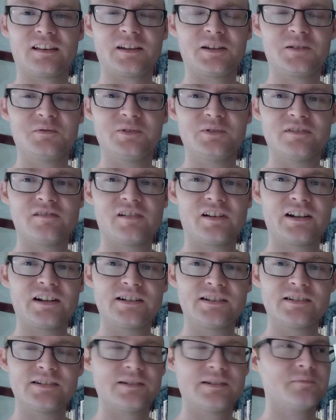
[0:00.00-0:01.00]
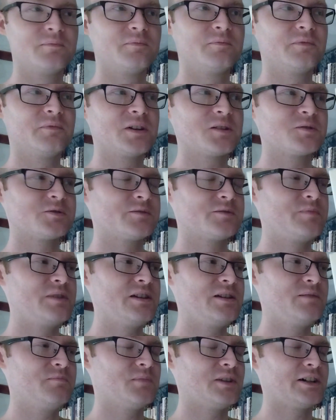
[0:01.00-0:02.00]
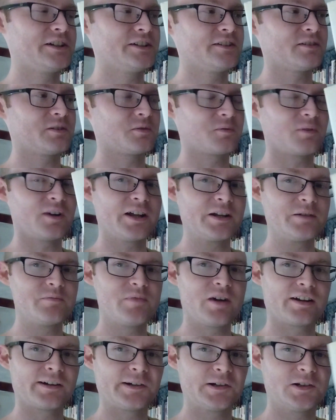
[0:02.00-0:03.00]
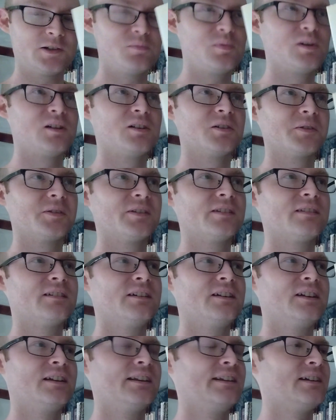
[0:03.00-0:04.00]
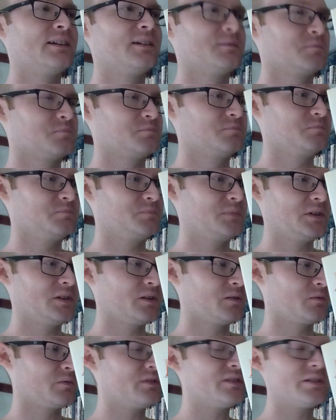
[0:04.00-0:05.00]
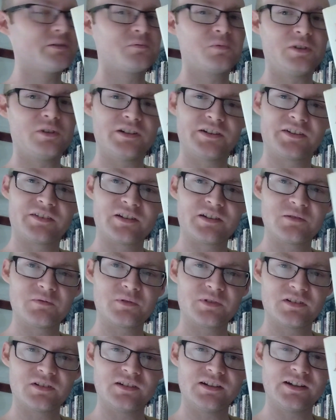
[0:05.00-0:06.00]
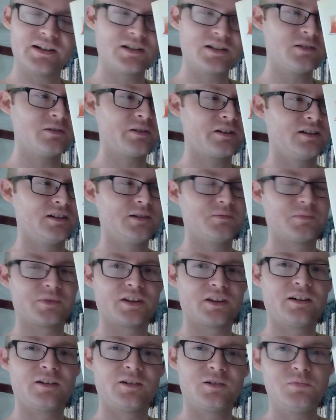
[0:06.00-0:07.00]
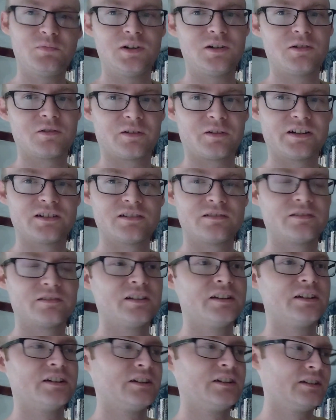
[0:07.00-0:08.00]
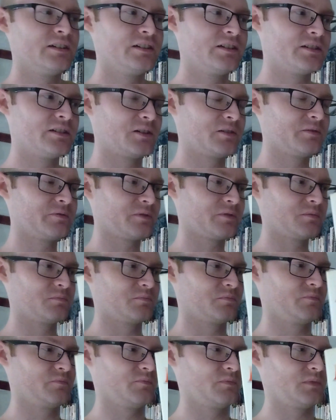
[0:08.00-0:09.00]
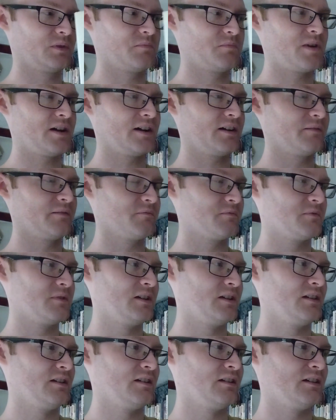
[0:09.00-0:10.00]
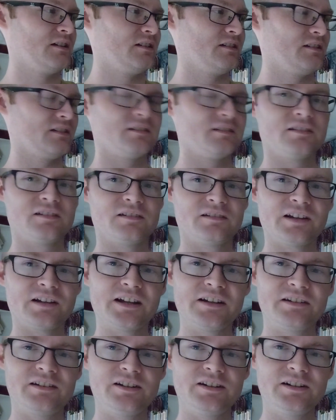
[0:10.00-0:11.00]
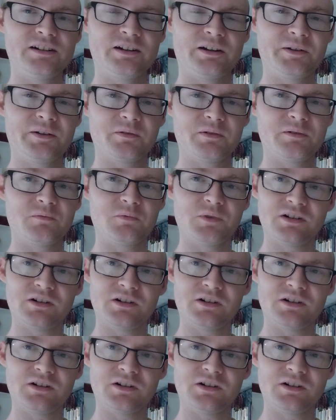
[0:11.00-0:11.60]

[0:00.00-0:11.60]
You wouldn't think that there would be much to write about hobos, but there really was. There was a lot going on with the hobo around, from about 1900.